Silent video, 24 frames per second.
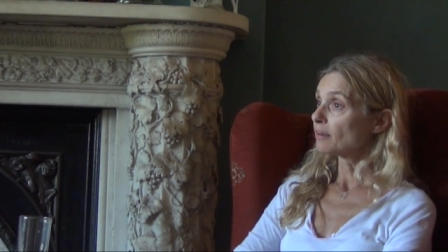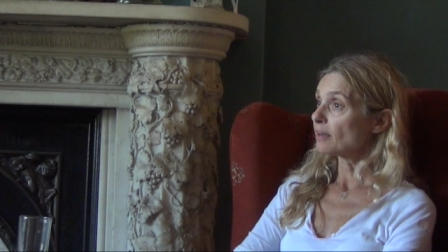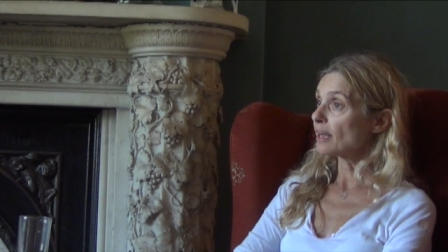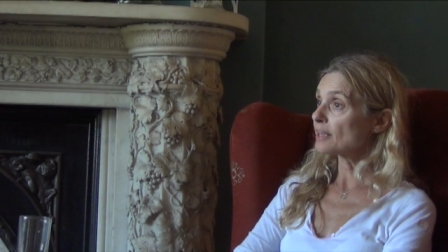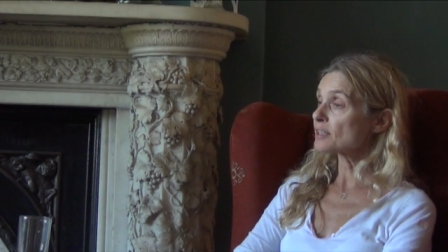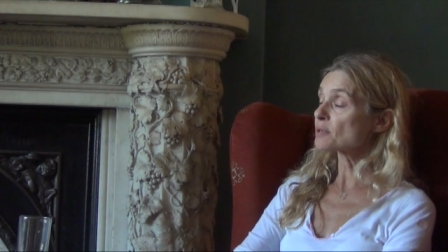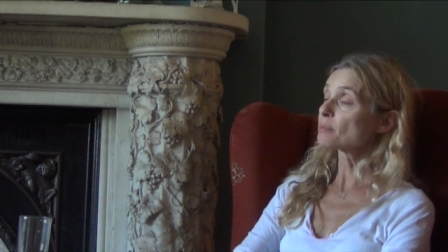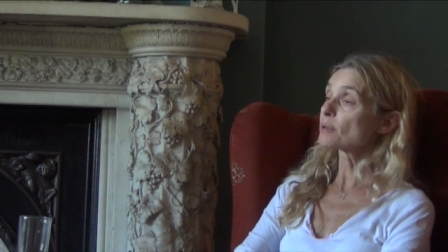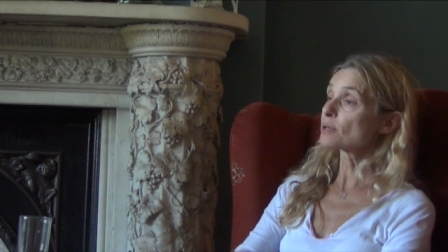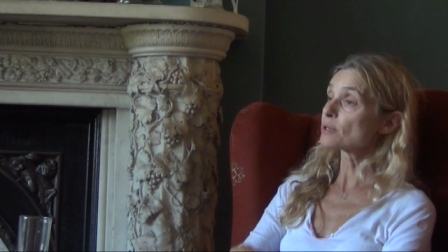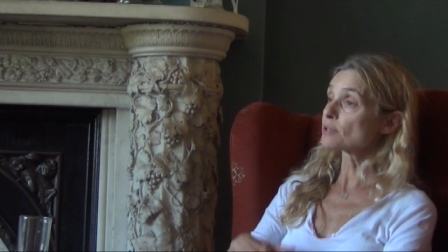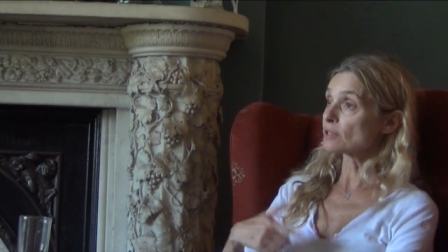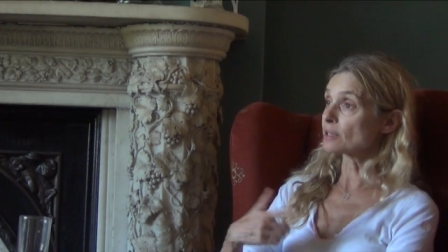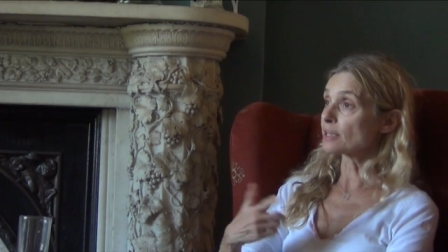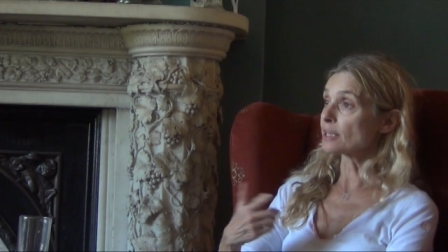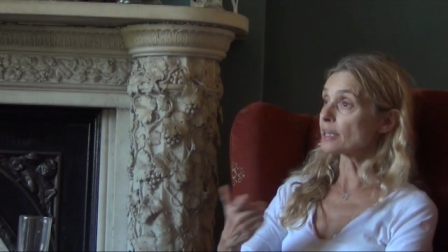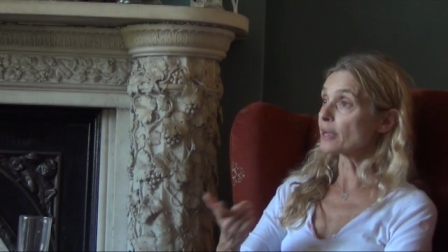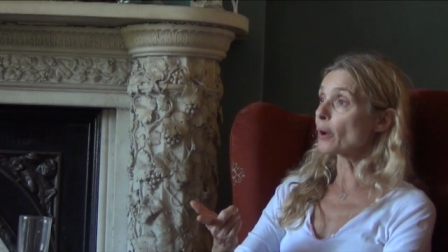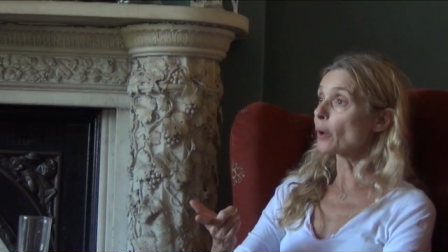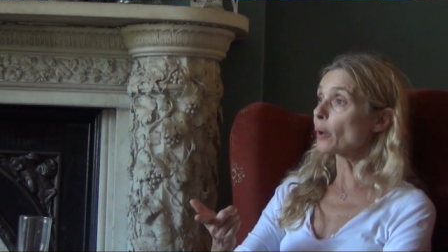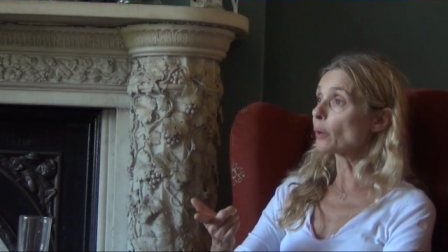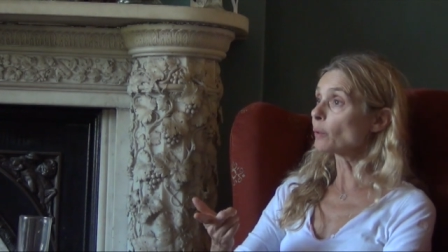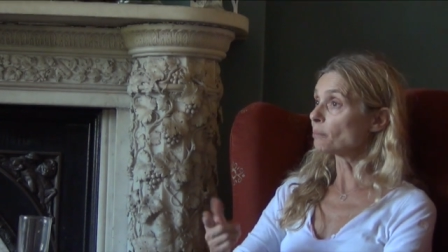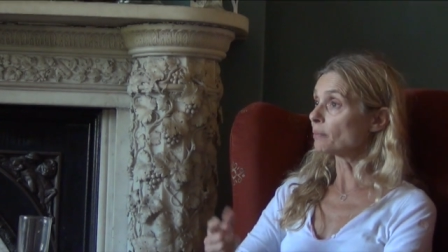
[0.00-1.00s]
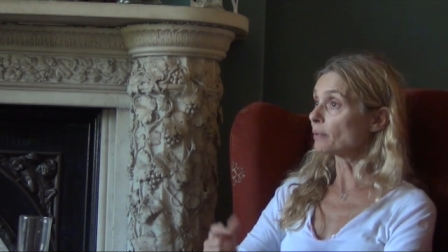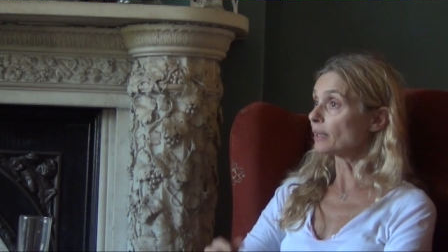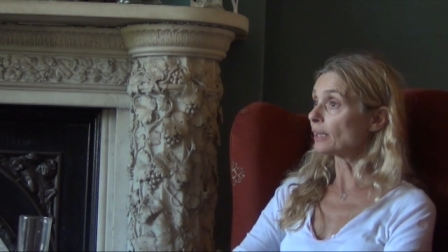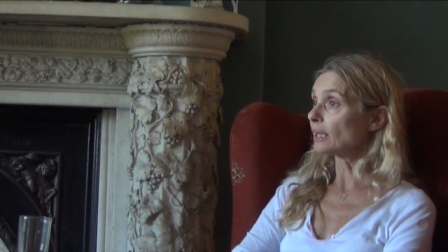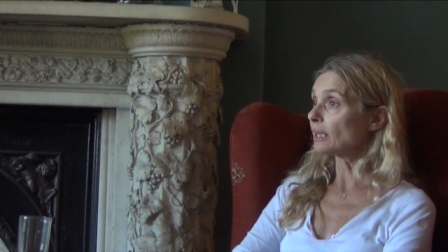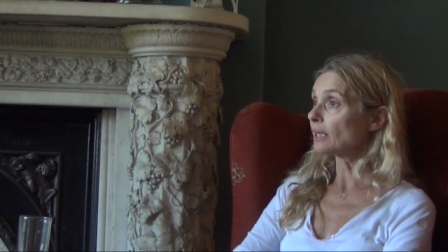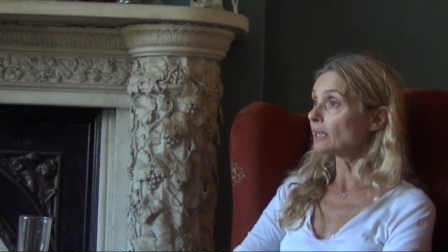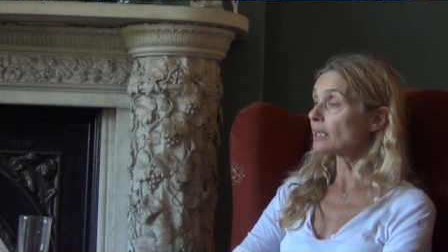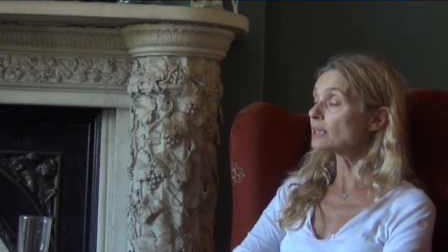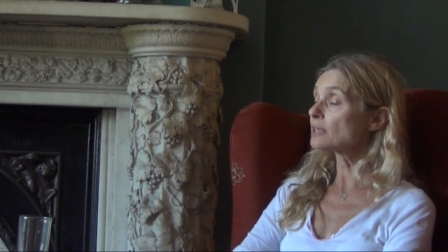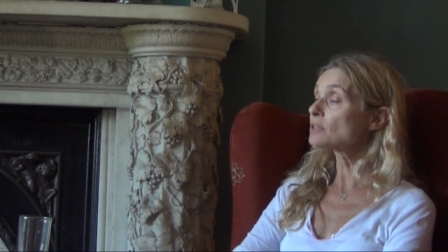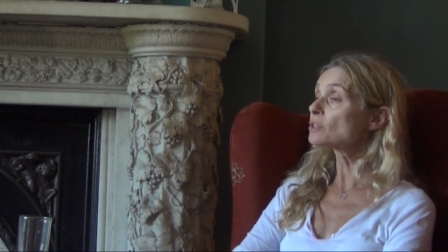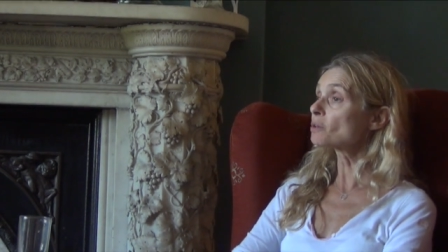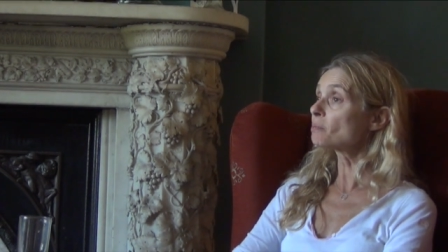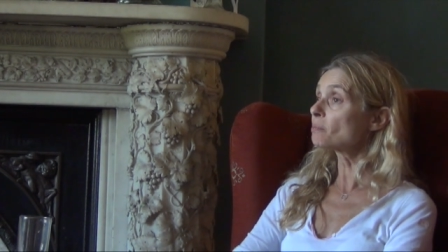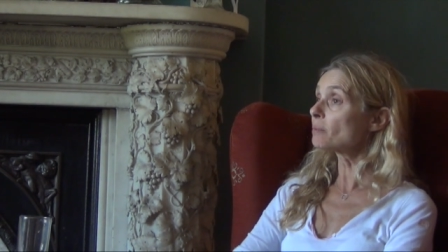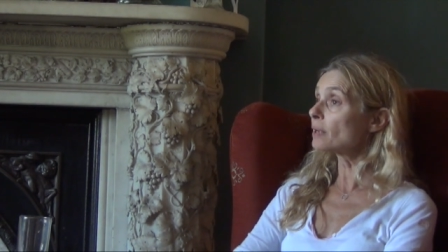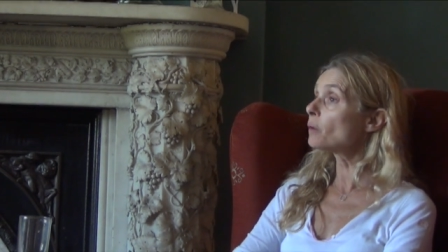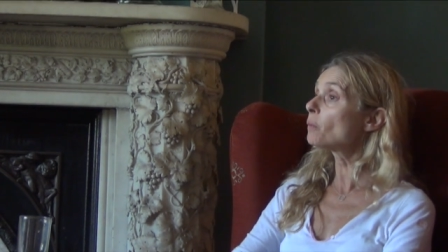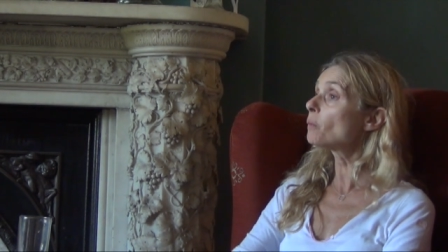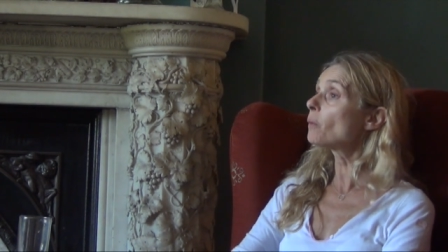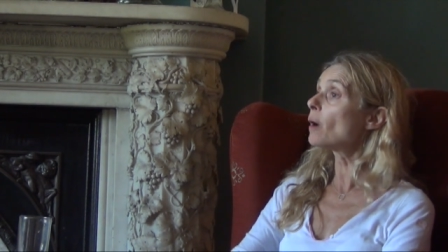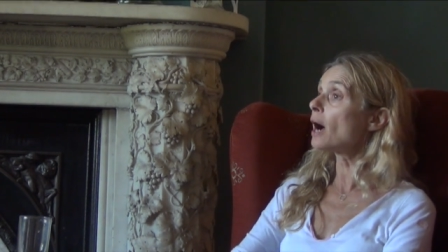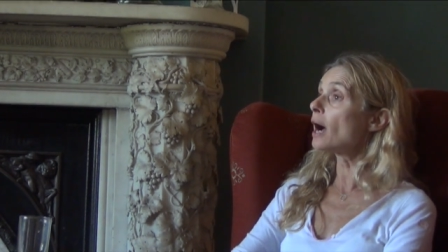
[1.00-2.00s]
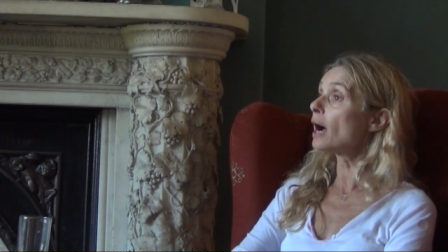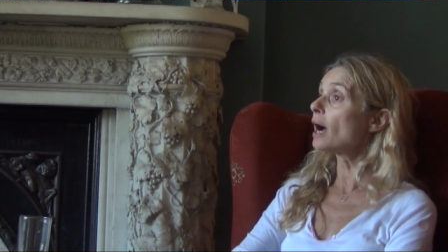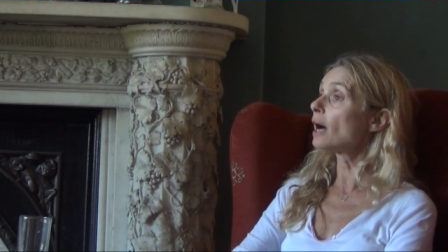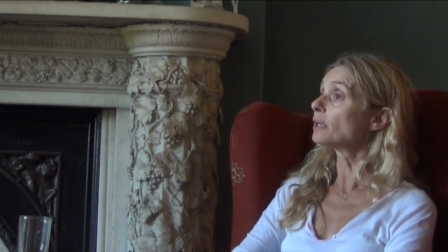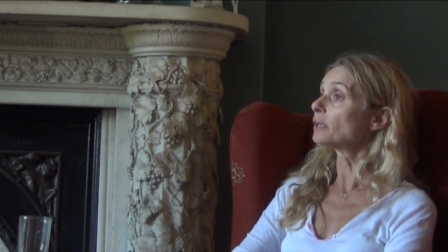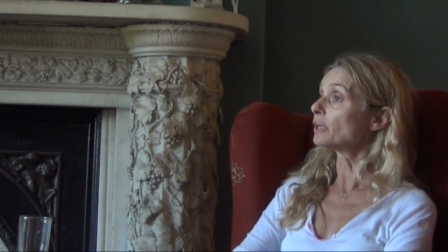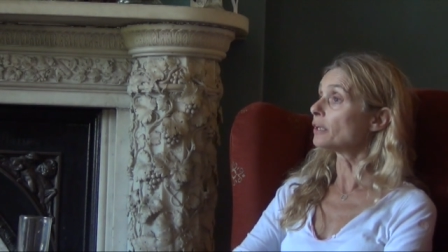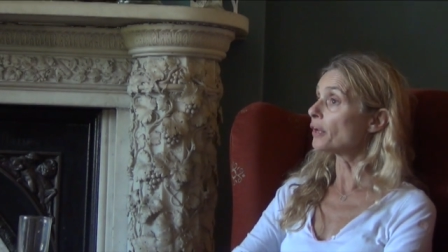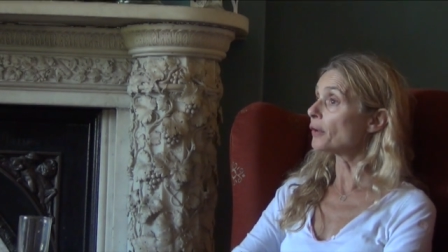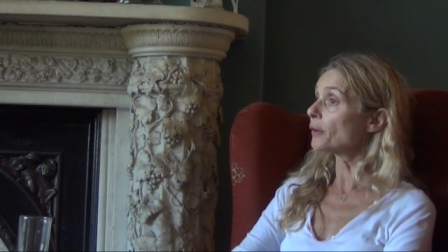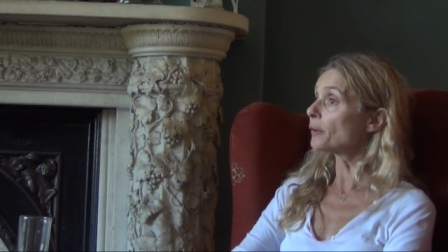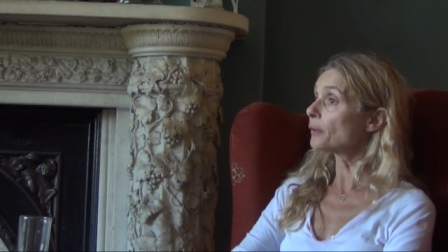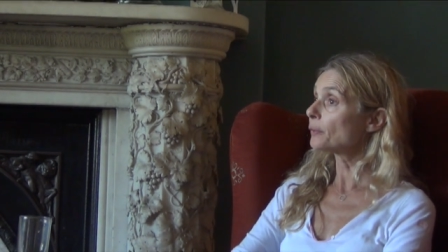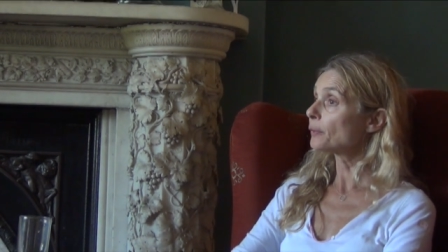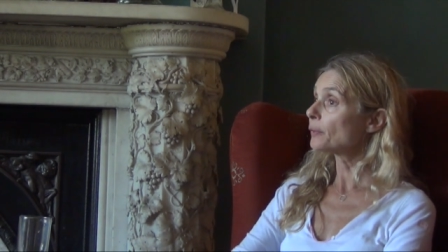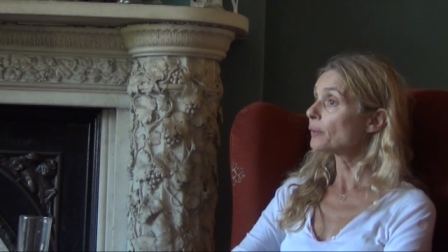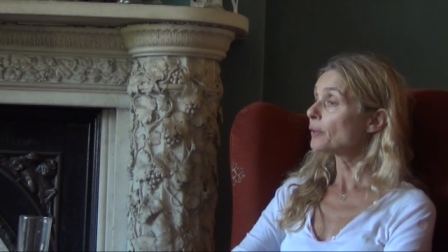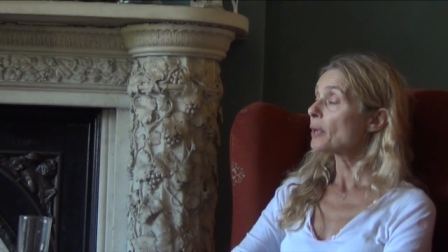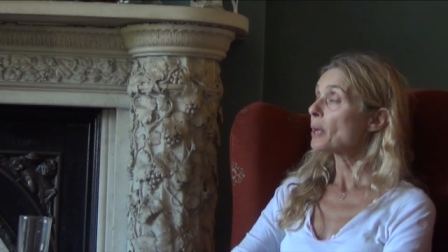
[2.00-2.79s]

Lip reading: as opposed to the old me. It took me a while, you know.